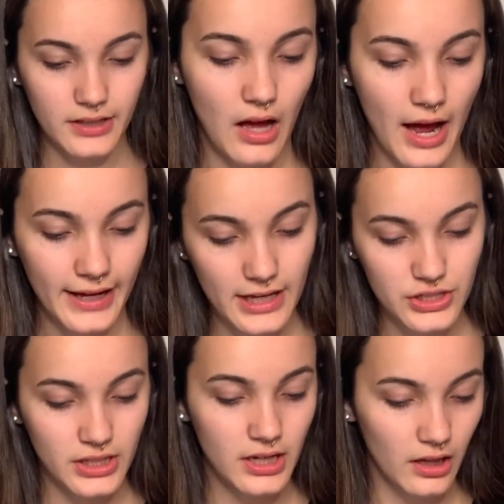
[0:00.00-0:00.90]

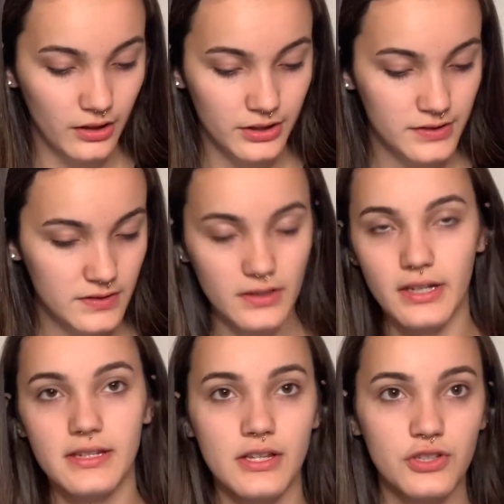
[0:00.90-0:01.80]
eye-catching colors and
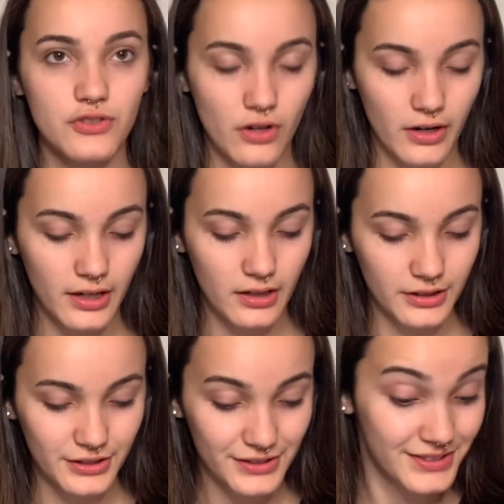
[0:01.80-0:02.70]
attention-drawing
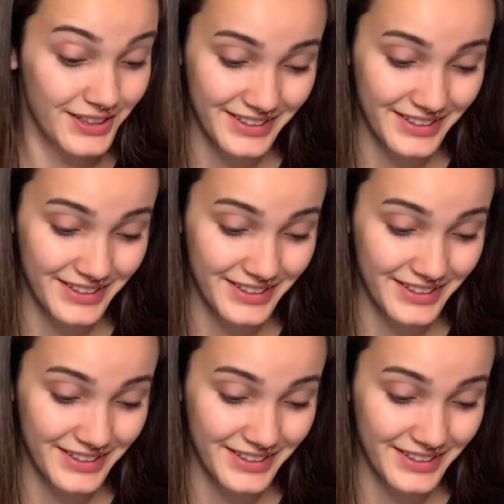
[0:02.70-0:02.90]
colors.